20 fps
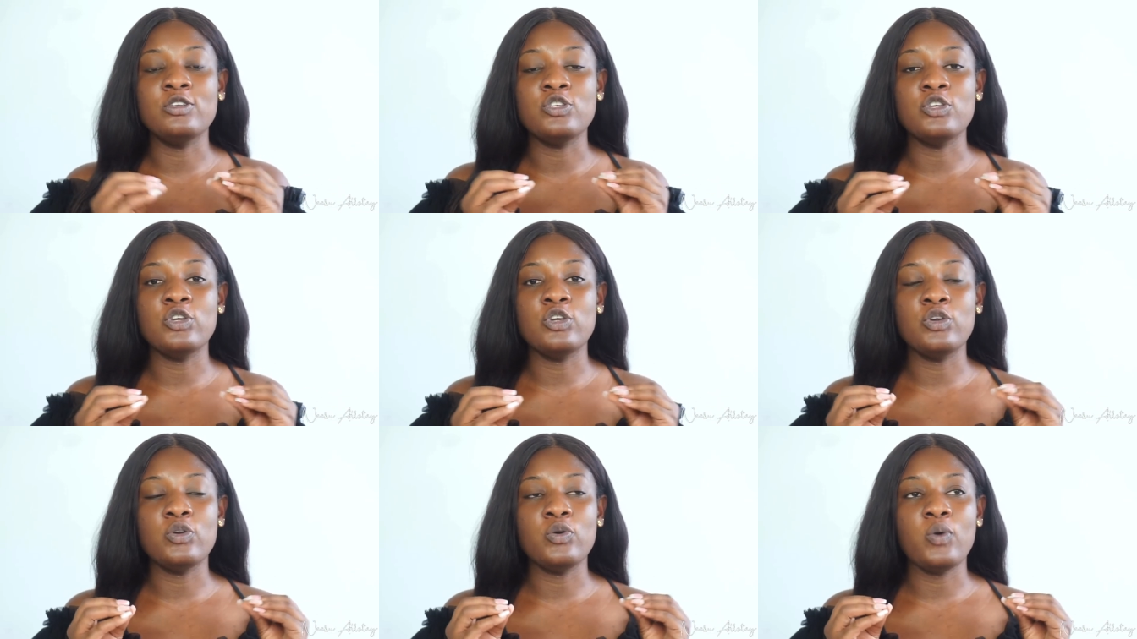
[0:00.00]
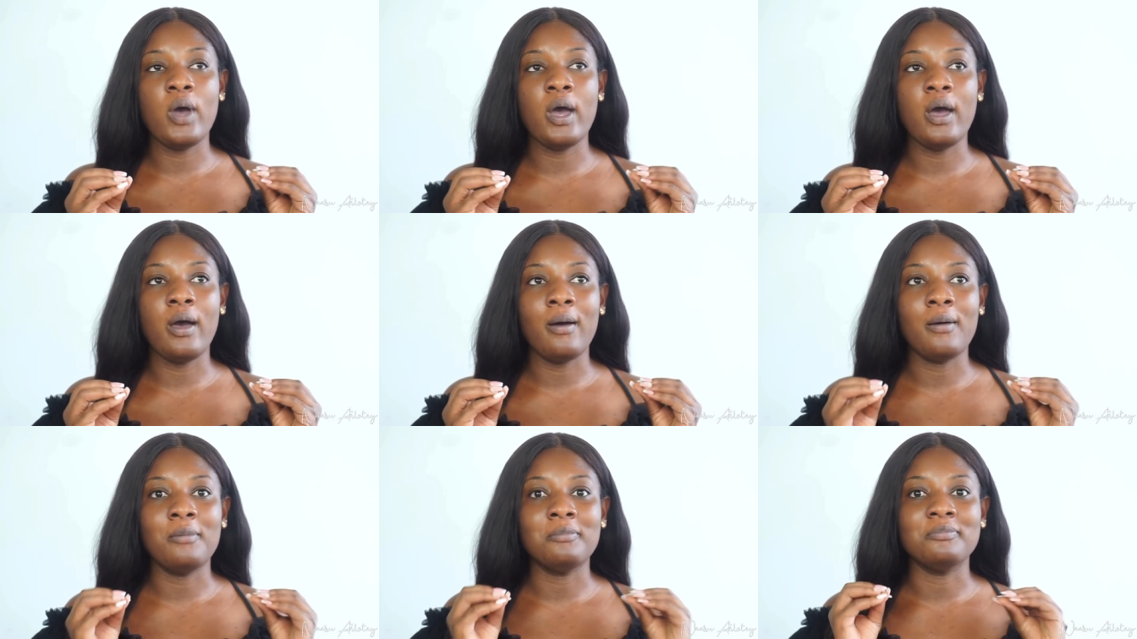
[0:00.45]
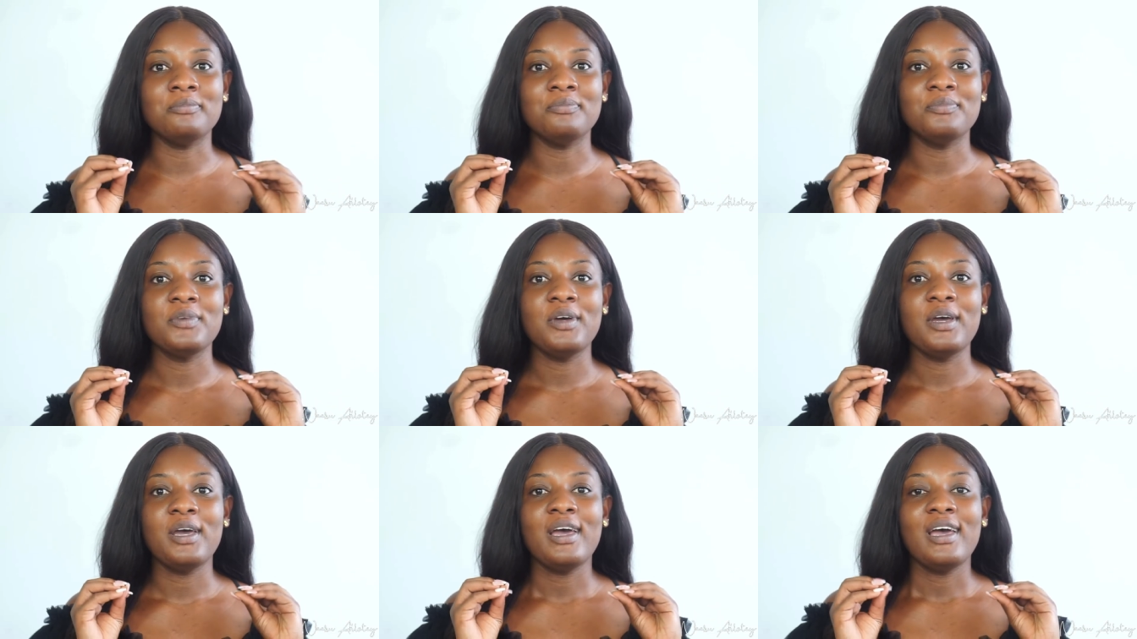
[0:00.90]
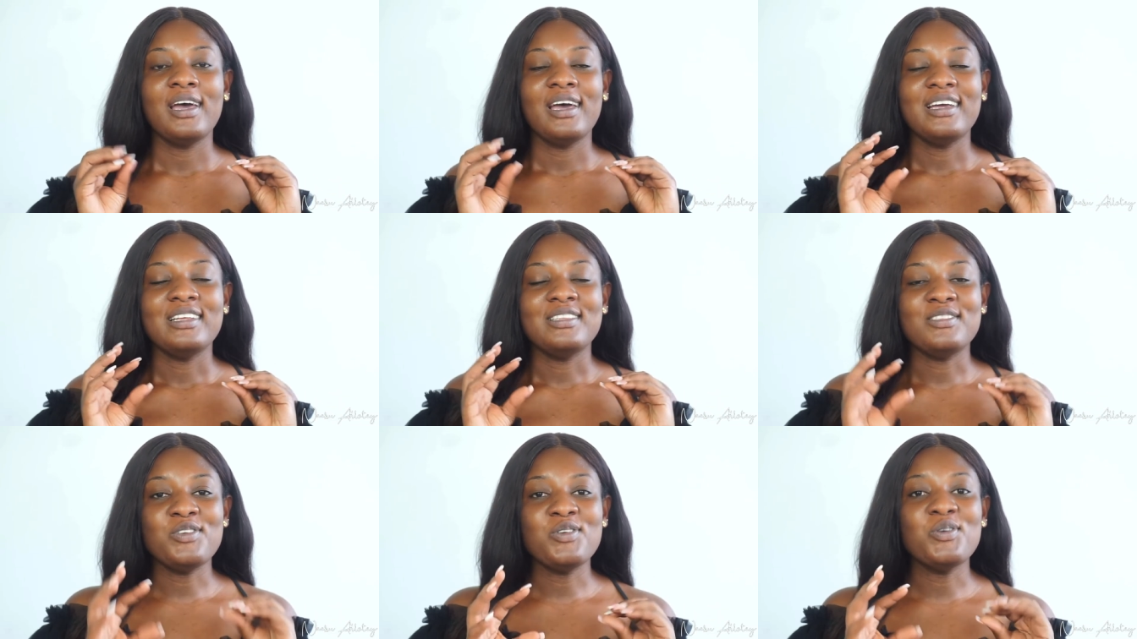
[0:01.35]

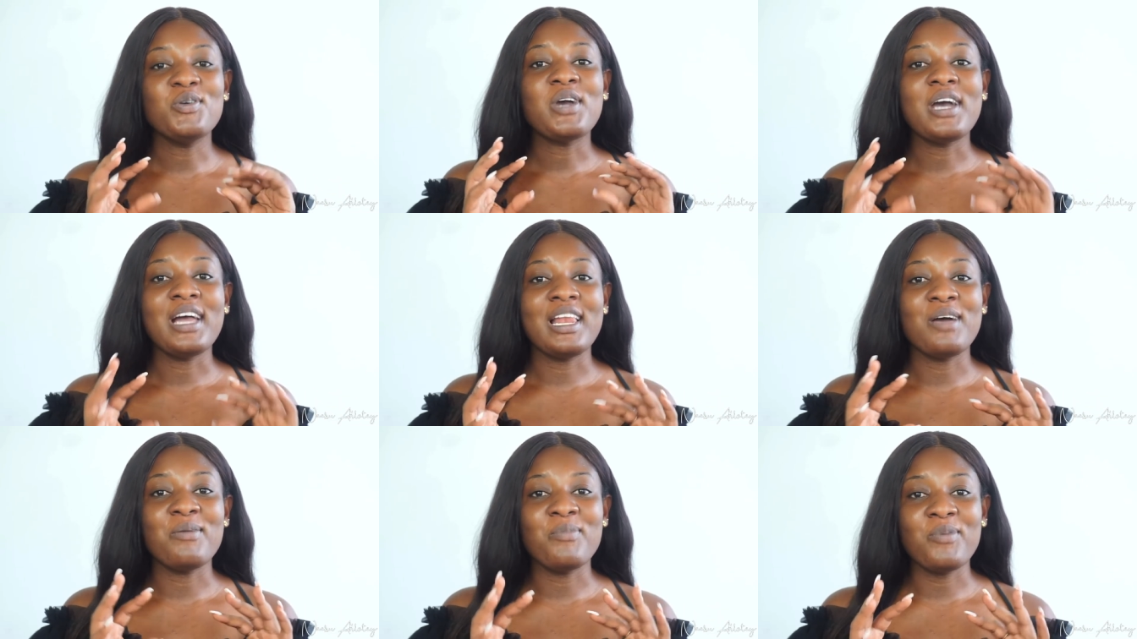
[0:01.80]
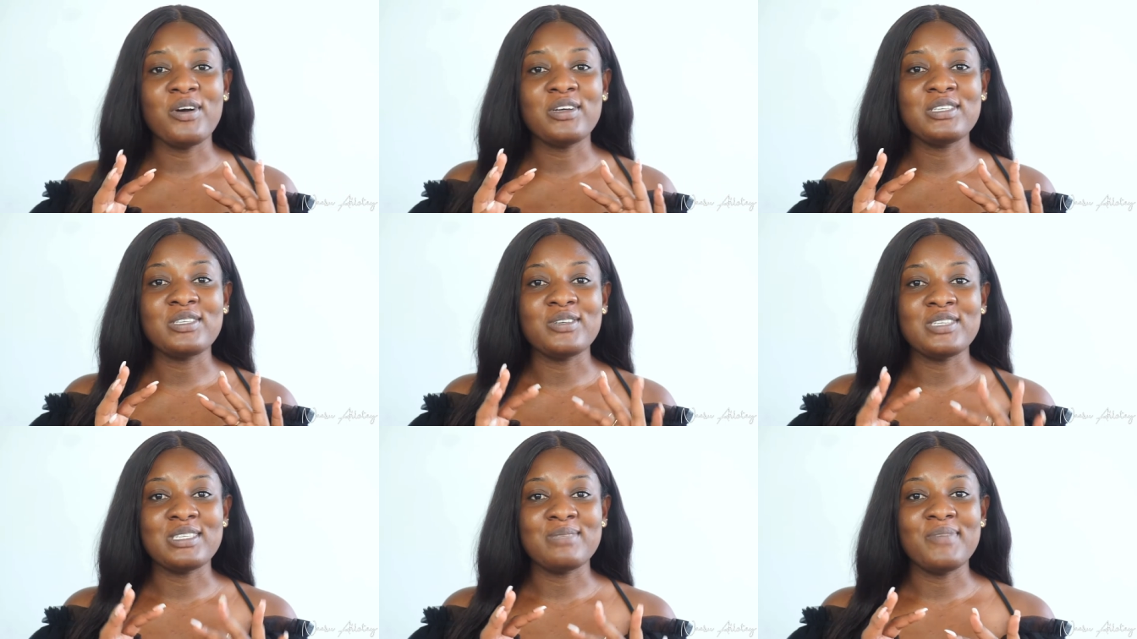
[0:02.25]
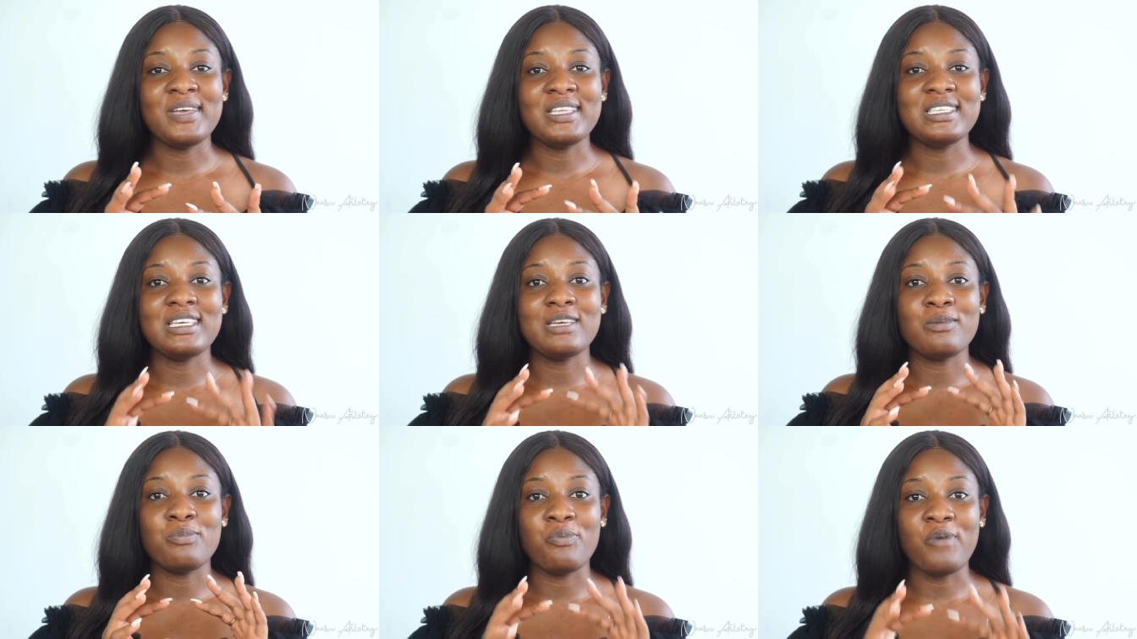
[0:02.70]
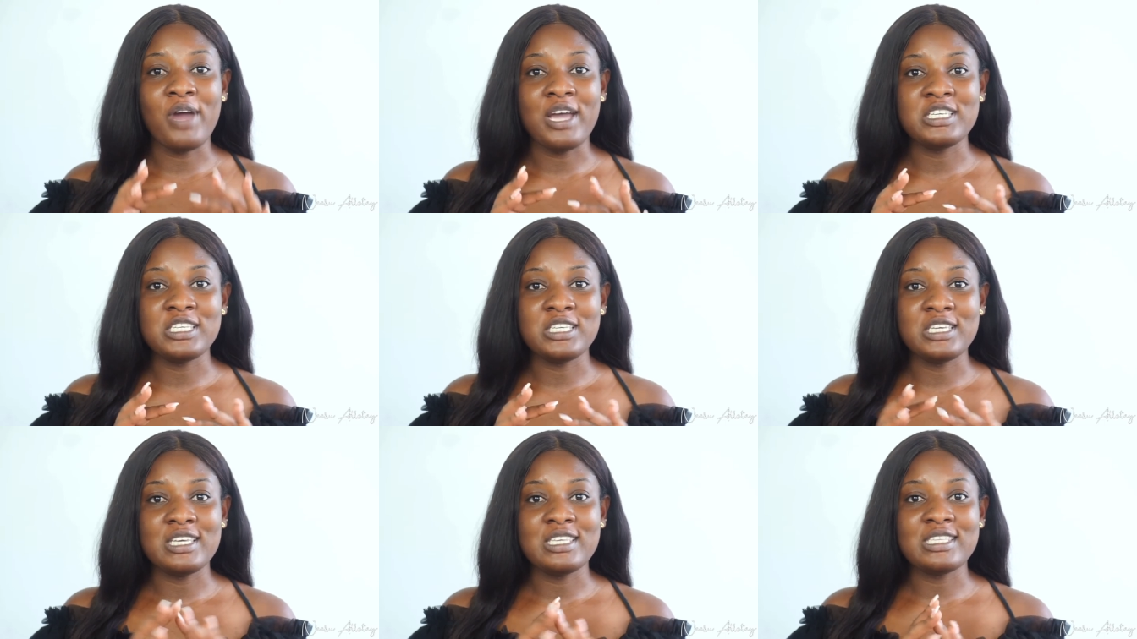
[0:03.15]
new Colorbox Cosmetics
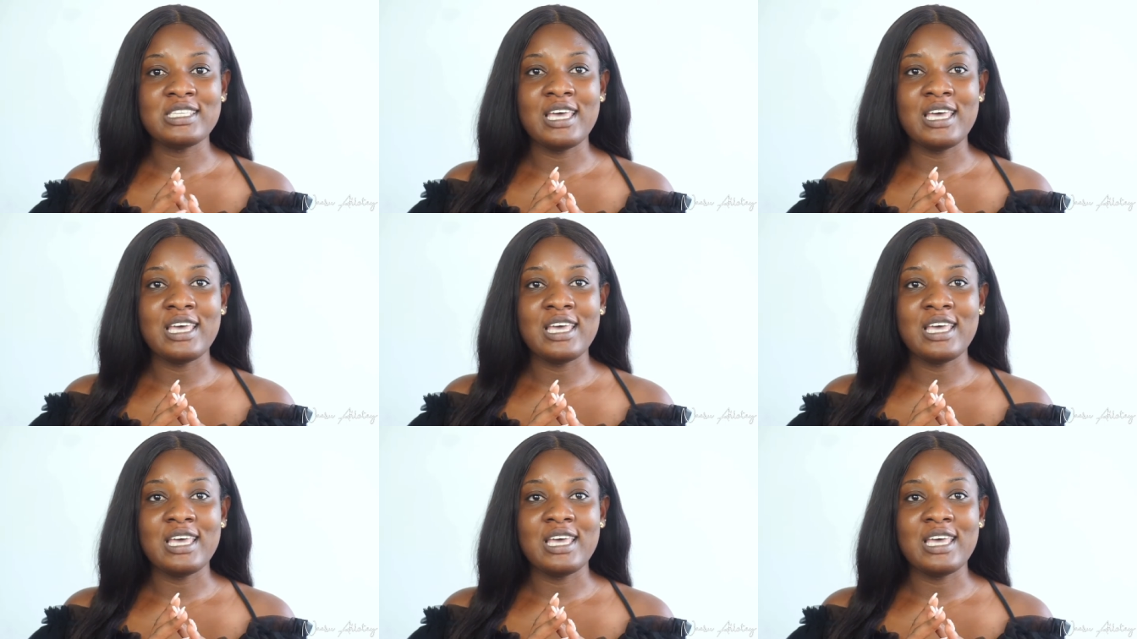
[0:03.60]
brushes,